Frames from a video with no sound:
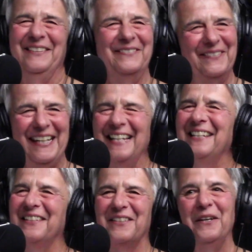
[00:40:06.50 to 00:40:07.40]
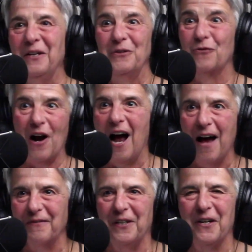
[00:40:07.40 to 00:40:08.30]
We had to
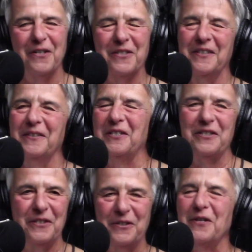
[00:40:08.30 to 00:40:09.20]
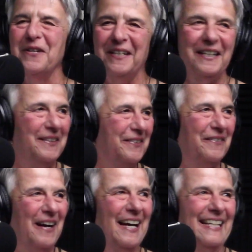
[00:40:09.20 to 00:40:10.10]
drive to Austin just to turn it in on the
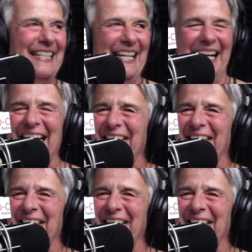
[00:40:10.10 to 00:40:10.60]
right day.